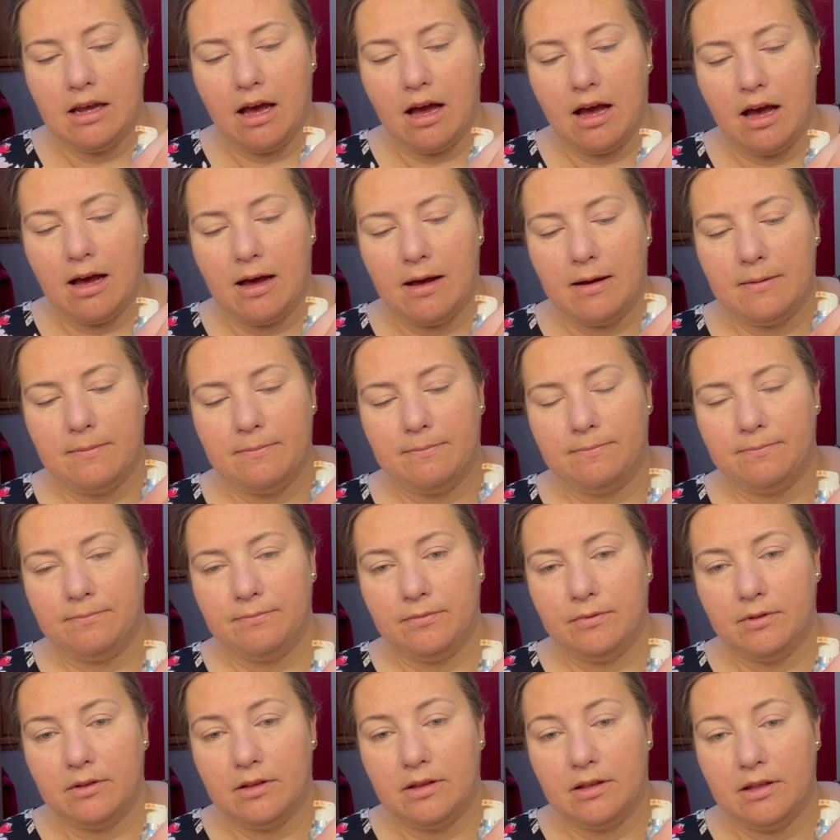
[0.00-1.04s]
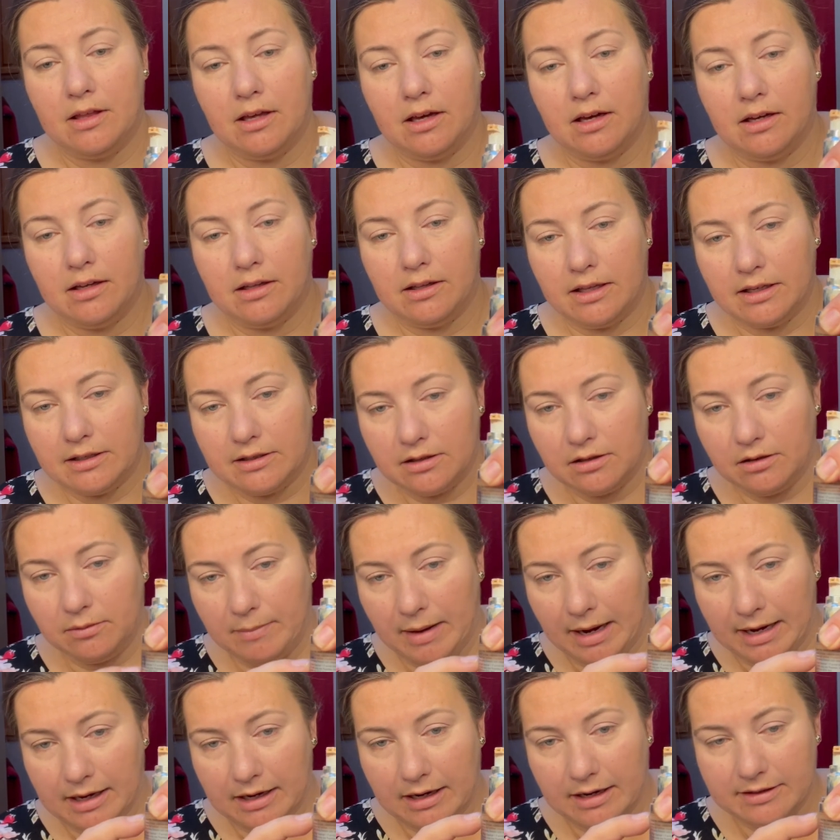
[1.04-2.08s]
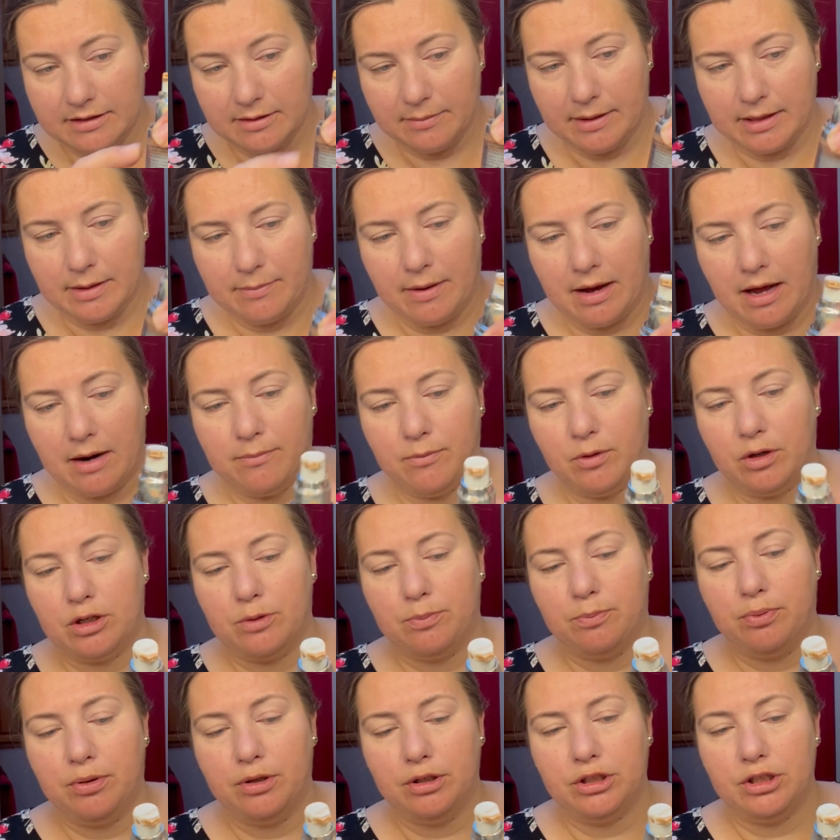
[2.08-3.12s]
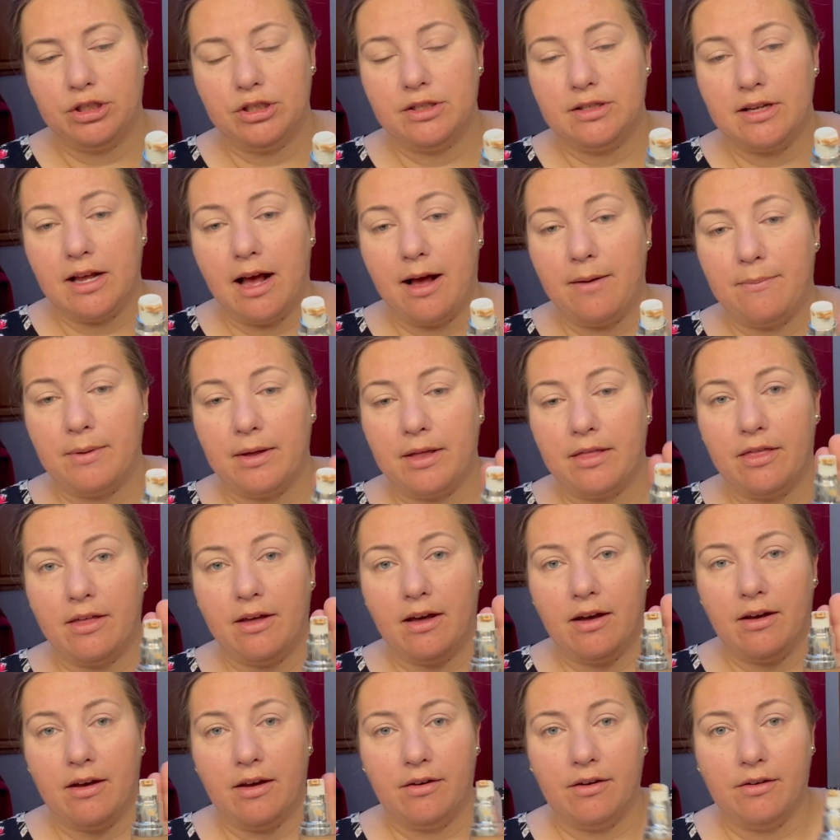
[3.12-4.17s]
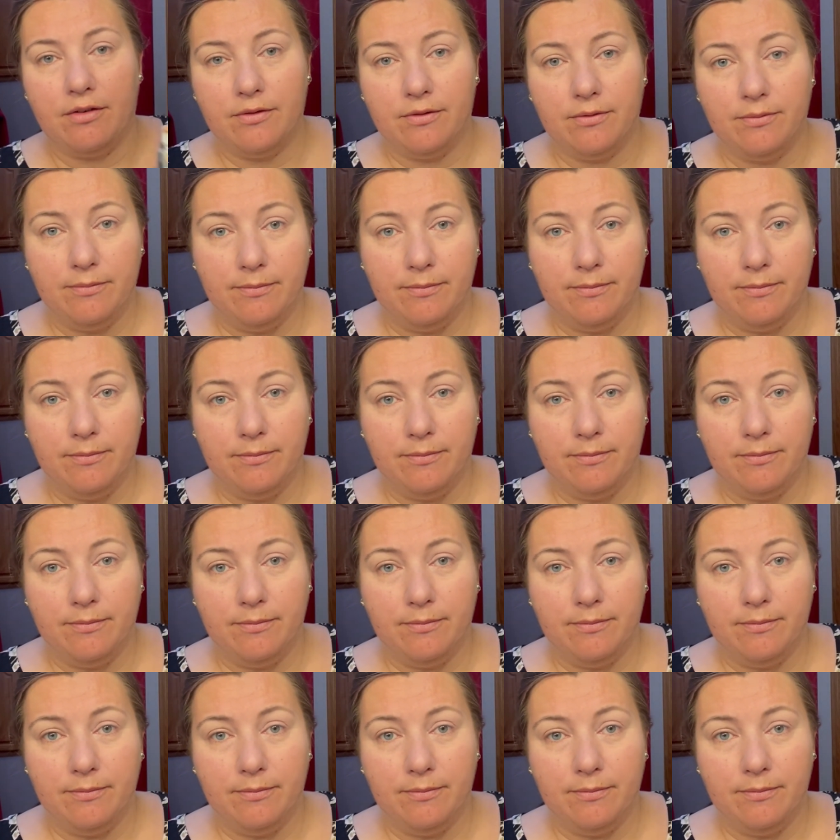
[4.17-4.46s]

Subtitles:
little mechanism at the bottom, which pushes up the